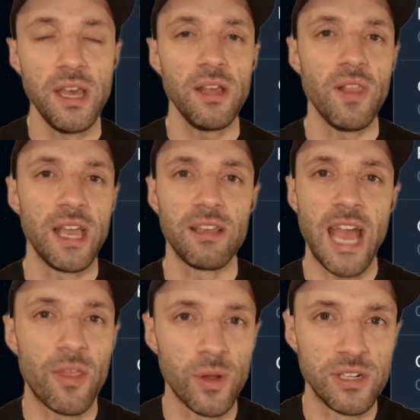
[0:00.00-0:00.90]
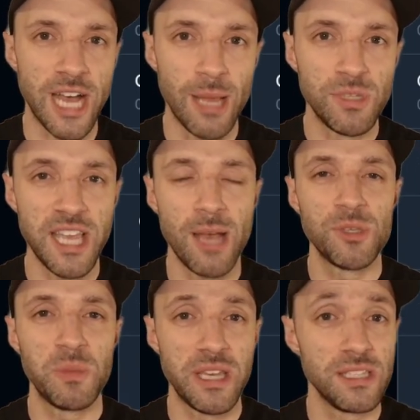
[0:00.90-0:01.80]
like gathering
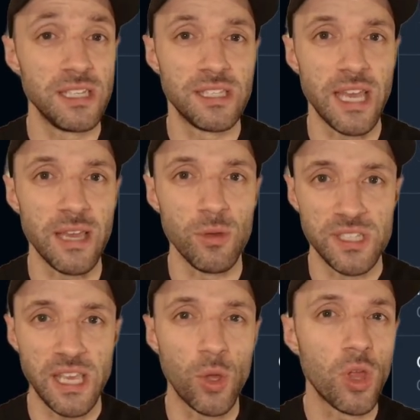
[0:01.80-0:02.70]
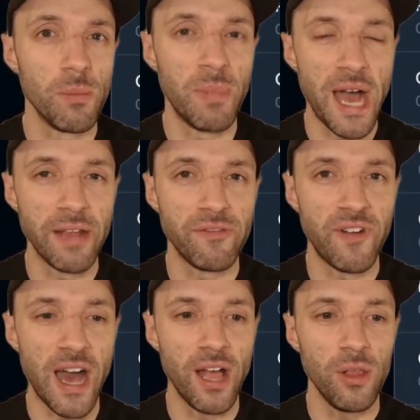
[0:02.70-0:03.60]
timestamps because it's a single combined
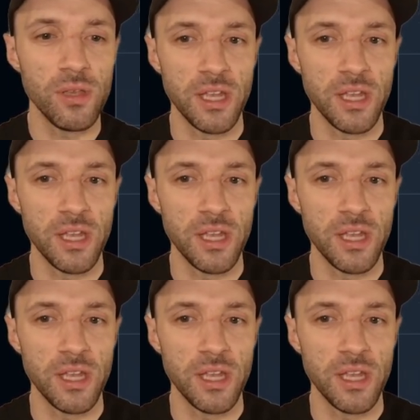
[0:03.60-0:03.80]
file.